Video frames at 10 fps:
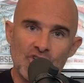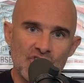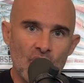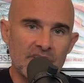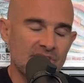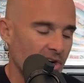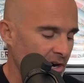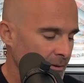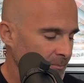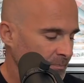there's no
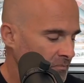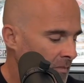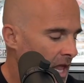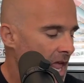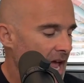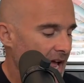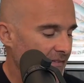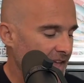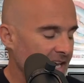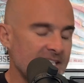guitar.
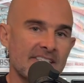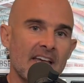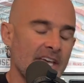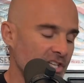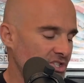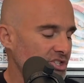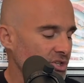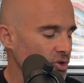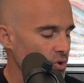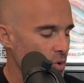And then I decided
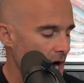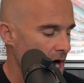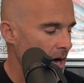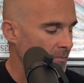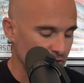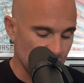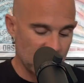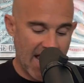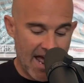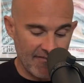to
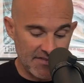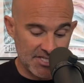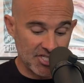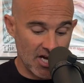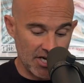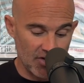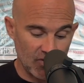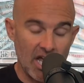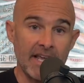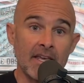just add this kind
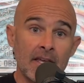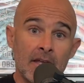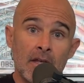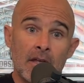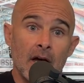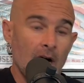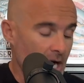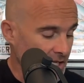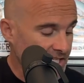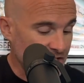of like
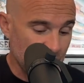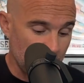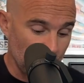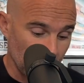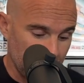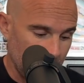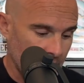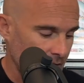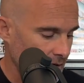tension building.